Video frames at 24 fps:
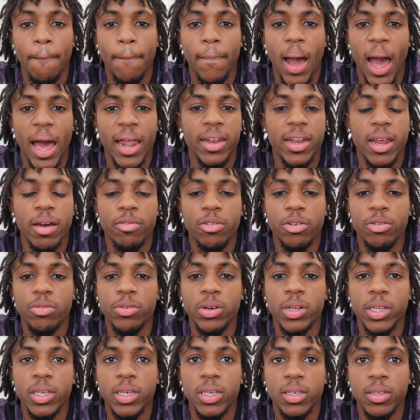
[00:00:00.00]
I never
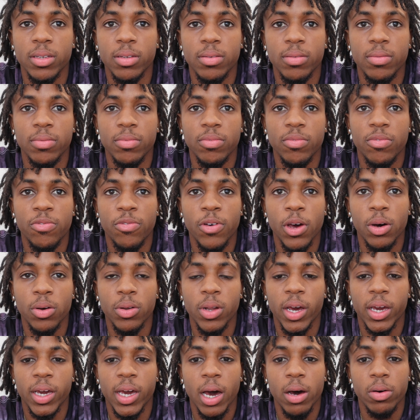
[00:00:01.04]
really felt
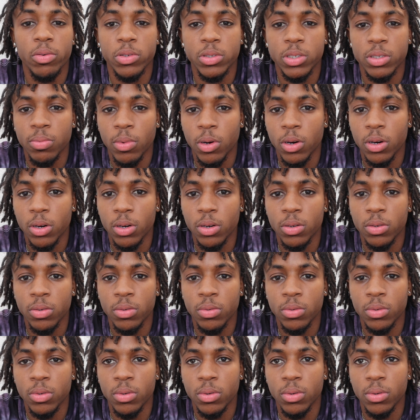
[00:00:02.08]
like I was small,
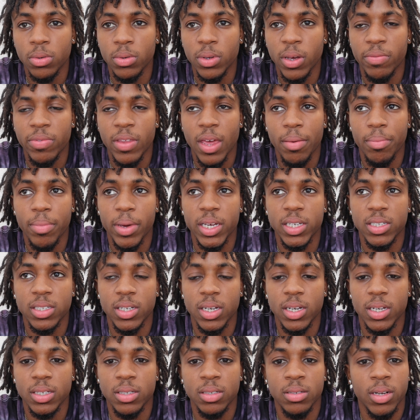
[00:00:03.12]
if that makes
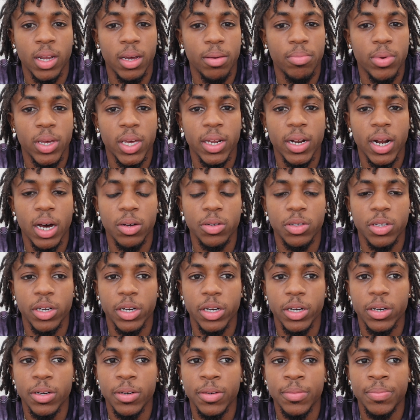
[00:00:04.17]
sense. Like being out
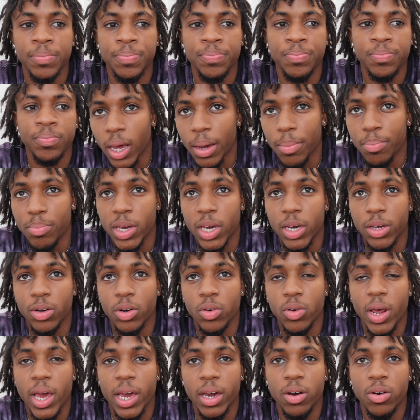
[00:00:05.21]
there, like being
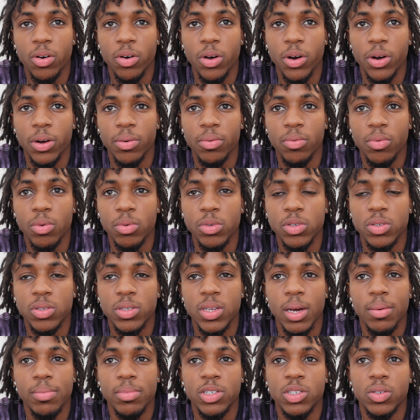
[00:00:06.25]
on that court, when you
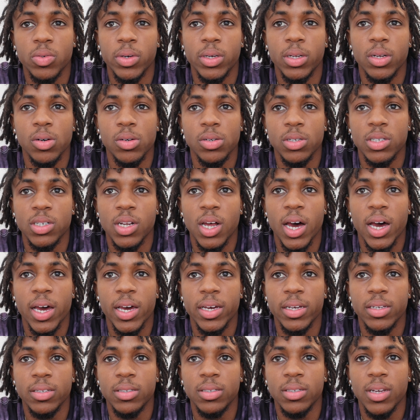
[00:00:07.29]
step between those
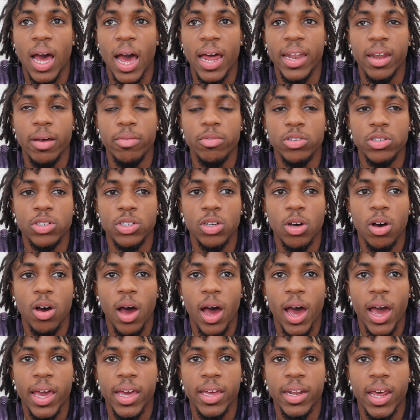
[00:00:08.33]
lines, I never saw
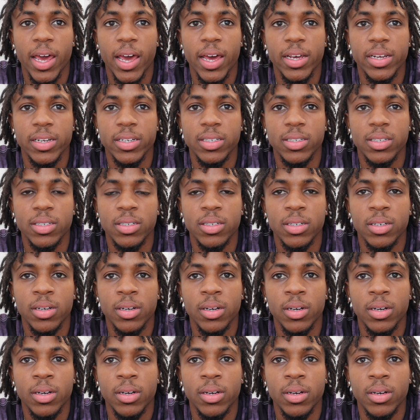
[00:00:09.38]
height as
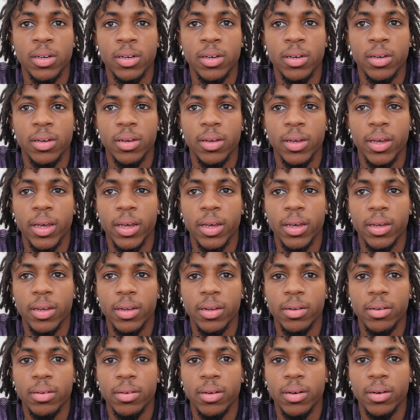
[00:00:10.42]

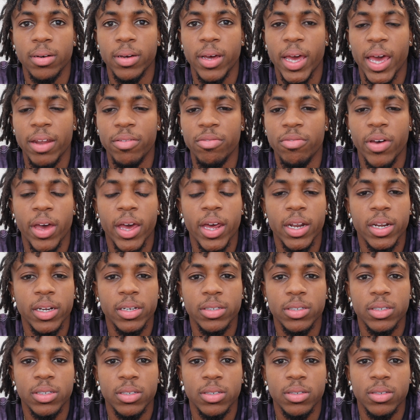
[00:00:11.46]
an
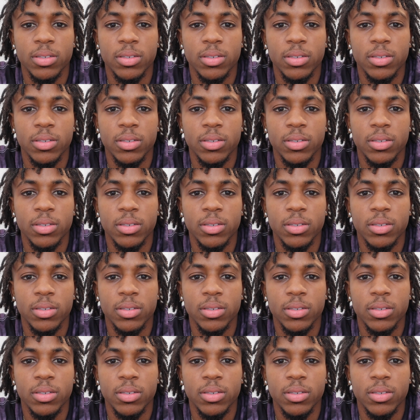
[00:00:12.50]
advantage.